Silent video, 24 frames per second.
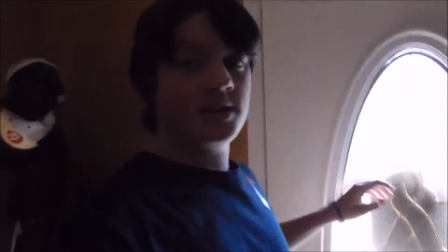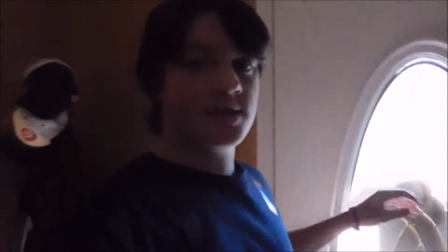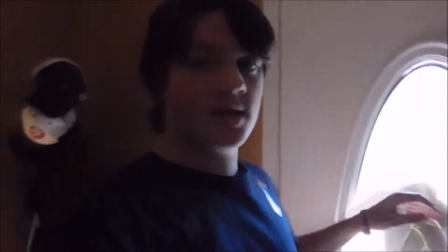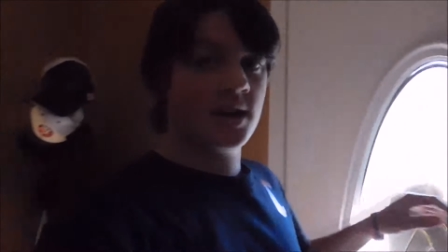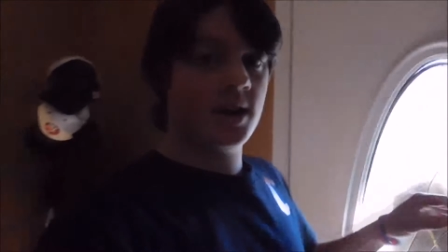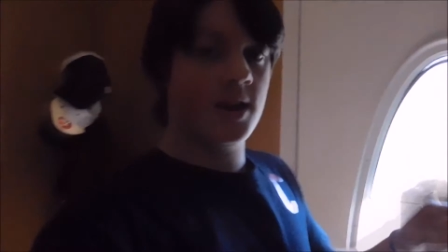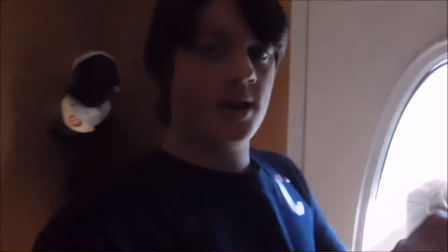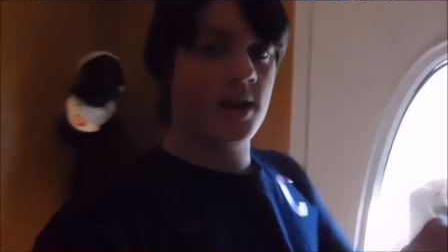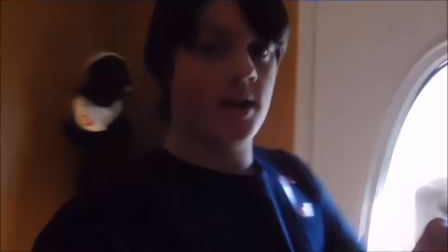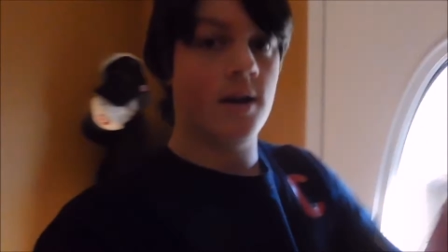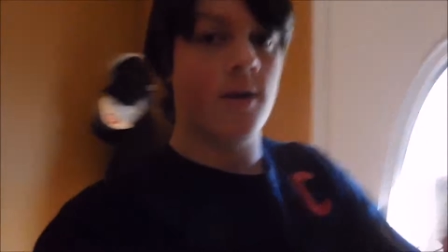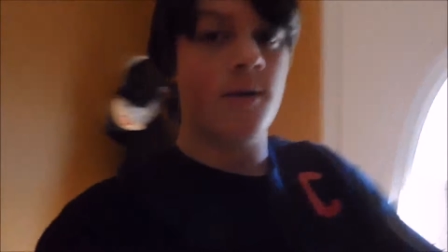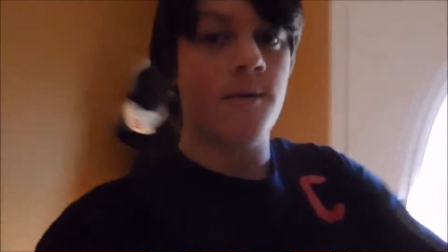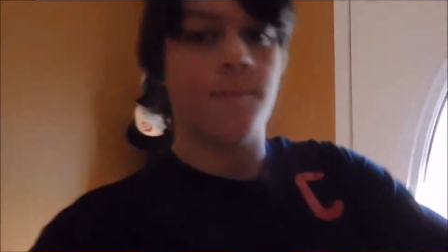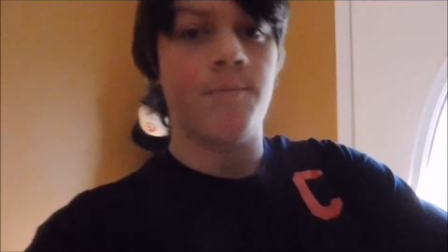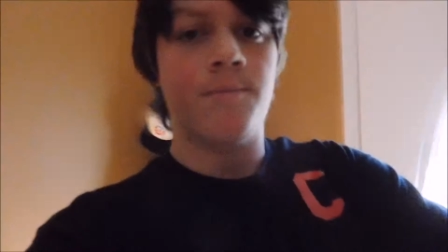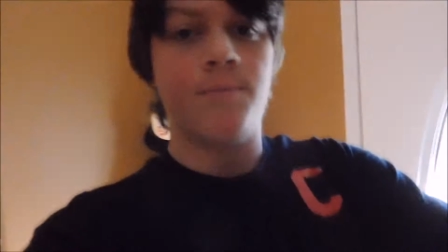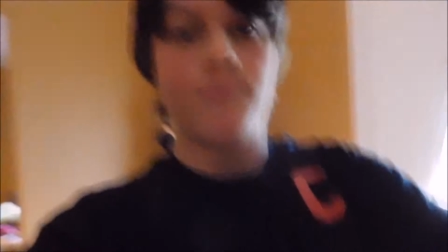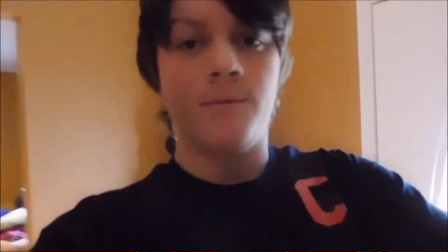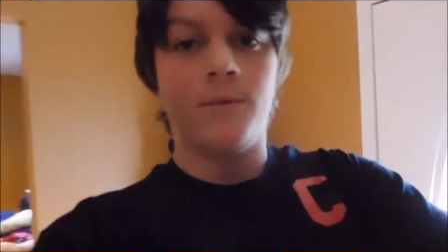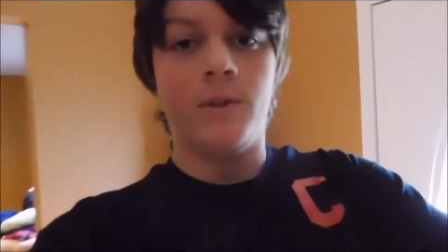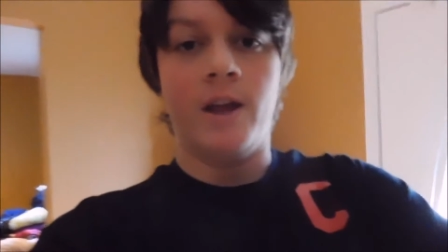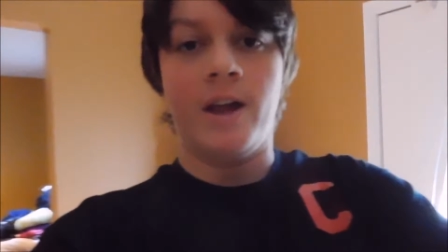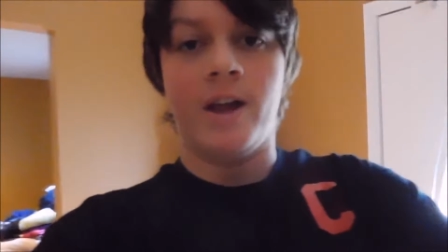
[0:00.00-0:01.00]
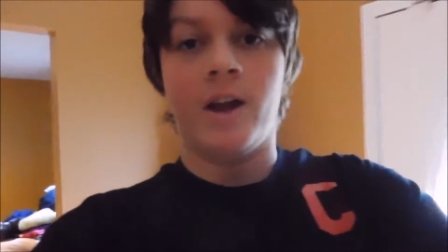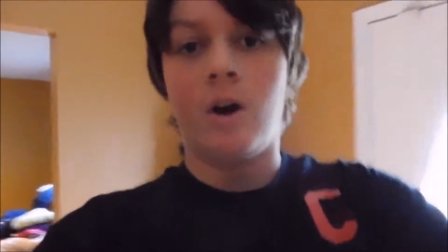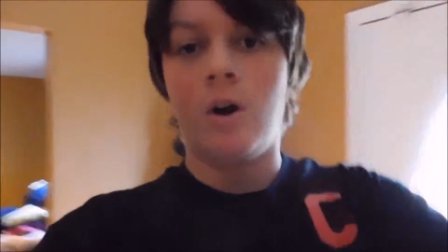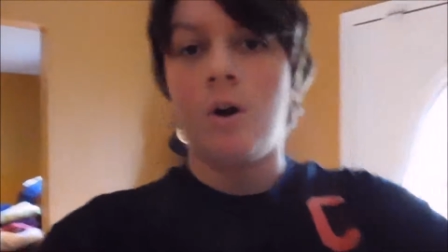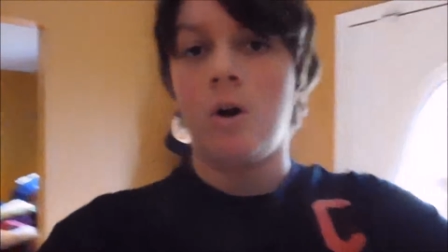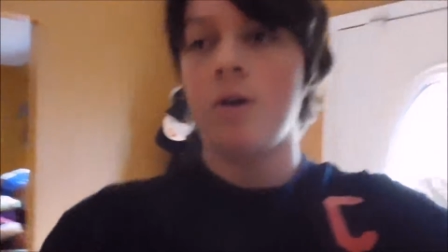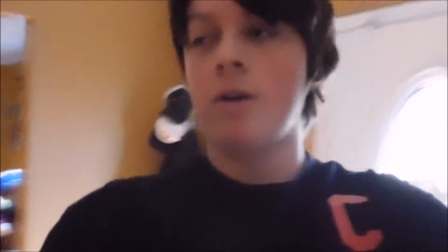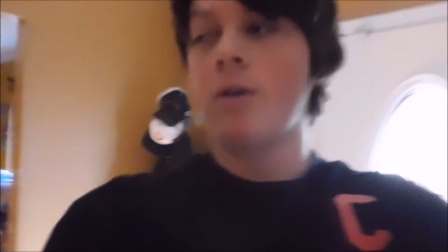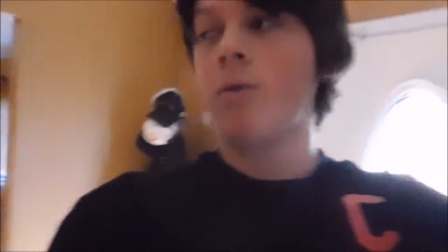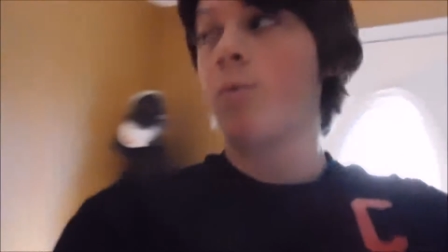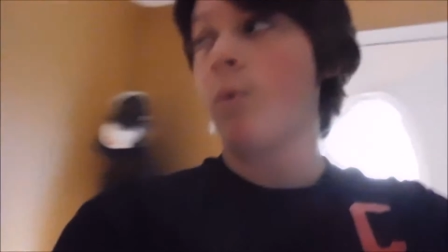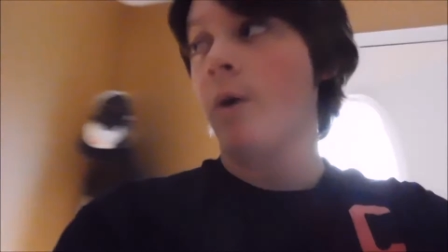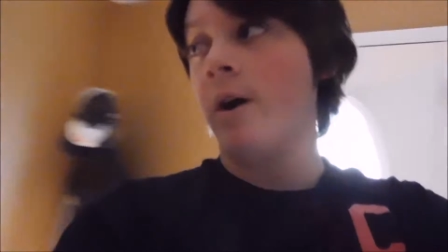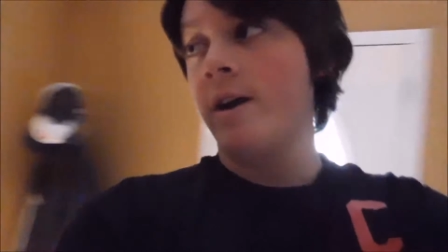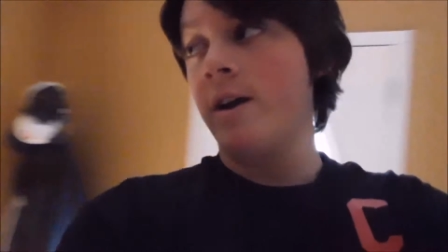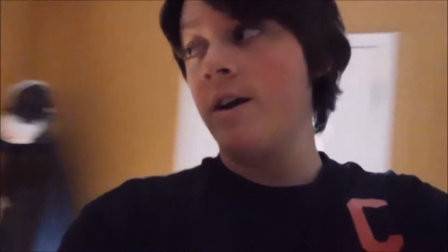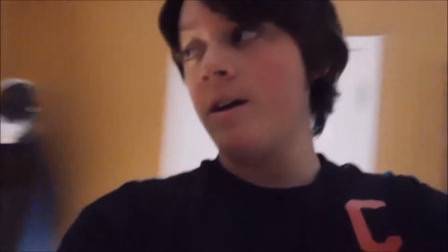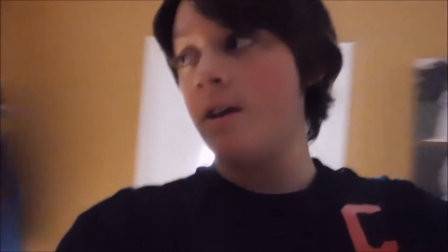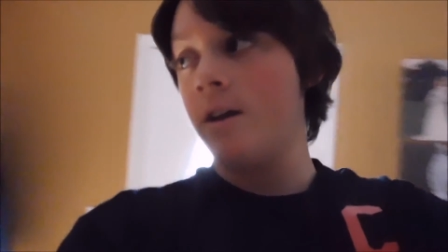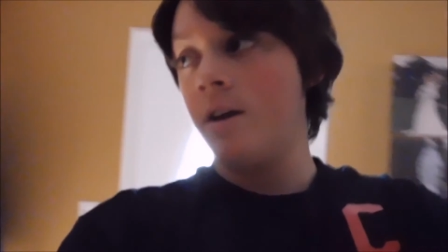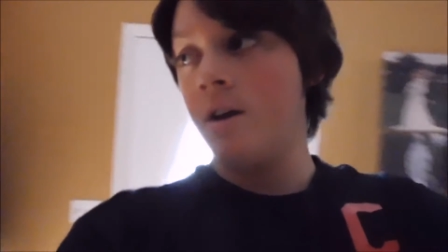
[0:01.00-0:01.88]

is a like haunted wedding.